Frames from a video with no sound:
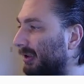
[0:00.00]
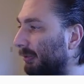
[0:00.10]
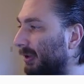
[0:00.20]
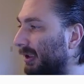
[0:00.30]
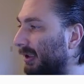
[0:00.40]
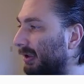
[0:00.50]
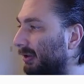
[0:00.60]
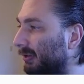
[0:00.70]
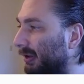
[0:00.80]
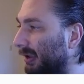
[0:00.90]
that we need
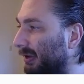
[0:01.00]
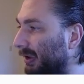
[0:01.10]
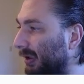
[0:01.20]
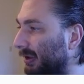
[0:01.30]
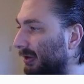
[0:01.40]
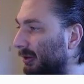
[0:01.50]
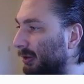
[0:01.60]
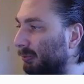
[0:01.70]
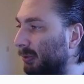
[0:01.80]
inside of this loop,